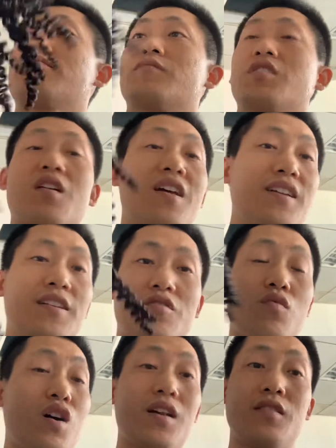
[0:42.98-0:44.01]
the ladies,
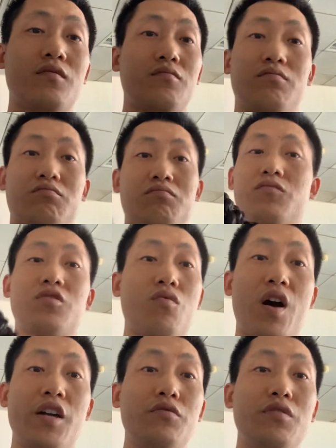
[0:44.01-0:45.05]
why
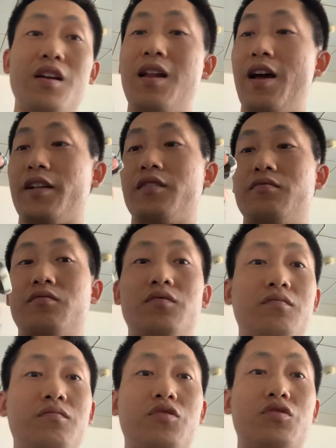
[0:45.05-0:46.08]
do they like
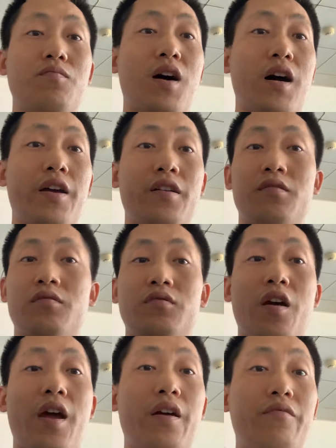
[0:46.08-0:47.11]
to buy the
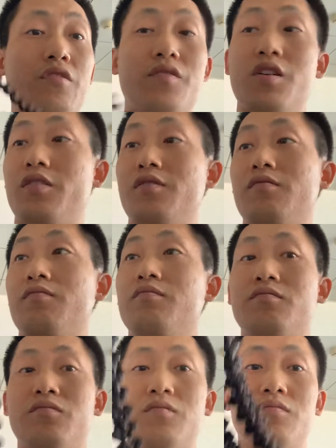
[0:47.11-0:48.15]
hair from us?
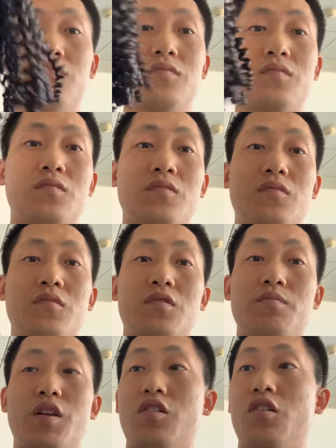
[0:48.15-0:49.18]

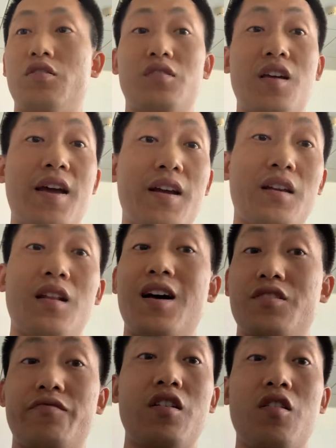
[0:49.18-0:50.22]
Because the hair can
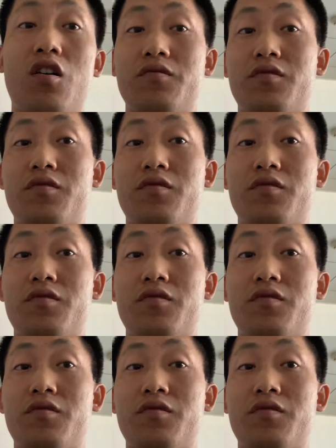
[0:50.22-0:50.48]
last very long